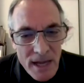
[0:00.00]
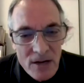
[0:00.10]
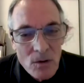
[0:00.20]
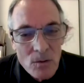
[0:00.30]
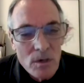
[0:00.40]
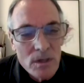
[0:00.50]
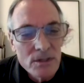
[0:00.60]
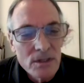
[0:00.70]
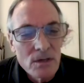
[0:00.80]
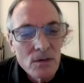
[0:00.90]
But I don't
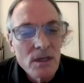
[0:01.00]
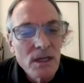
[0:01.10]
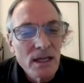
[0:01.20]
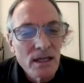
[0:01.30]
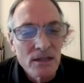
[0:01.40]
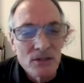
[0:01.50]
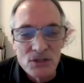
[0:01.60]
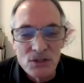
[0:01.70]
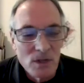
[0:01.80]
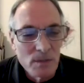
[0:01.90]
want to go kicking
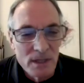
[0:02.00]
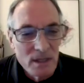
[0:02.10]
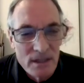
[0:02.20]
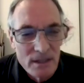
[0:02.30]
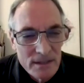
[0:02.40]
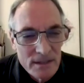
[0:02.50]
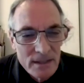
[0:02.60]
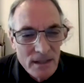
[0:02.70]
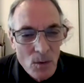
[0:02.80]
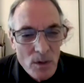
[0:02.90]
and screaming.
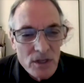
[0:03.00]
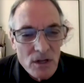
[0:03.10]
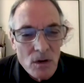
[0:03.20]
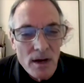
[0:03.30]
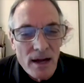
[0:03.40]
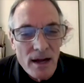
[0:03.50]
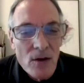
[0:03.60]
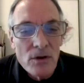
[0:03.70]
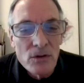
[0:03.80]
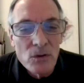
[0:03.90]
I want to go
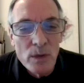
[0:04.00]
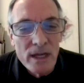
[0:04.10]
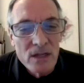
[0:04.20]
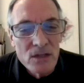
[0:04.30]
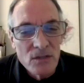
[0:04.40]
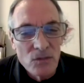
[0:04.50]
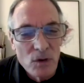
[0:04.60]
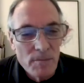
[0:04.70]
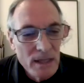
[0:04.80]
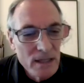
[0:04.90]
out on the wings of
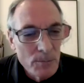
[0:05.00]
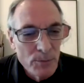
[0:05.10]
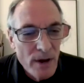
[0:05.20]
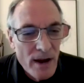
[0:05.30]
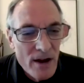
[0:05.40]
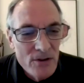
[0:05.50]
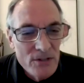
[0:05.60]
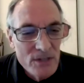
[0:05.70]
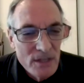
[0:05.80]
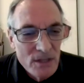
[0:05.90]
one of my little
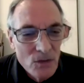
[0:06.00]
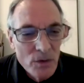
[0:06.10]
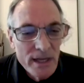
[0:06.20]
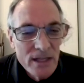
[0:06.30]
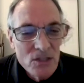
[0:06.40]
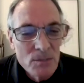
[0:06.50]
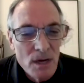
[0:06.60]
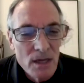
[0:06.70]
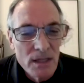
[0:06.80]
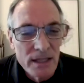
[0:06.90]
prayers, grinning
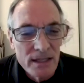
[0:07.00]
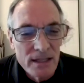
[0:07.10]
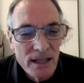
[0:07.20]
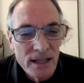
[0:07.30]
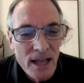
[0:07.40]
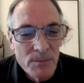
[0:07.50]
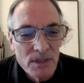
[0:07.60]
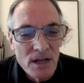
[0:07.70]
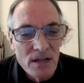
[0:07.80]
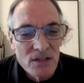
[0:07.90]
smugly at the
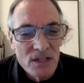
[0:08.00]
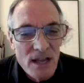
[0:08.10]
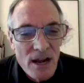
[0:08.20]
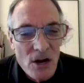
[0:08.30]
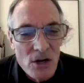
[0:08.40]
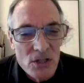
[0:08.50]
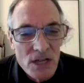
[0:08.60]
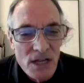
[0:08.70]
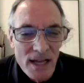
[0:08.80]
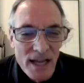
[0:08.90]
caped concierge
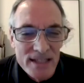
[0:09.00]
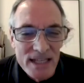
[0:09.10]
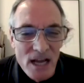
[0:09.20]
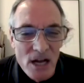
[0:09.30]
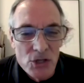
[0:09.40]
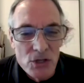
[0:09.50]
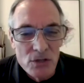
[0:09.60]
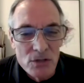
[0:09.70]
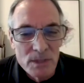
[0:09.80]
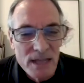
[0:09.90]
as he
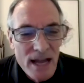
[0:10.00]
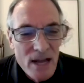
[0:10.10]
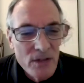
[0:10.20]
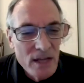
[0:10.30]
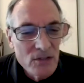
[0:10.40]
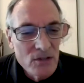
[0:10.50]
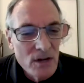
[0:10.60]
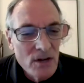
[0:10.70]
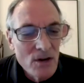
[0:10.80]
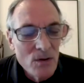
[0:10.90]
ushers me down that
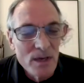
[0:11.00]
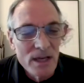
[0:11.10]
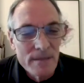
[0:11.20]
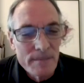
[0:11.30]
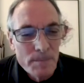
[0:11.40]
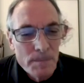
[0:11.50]
dark hallway.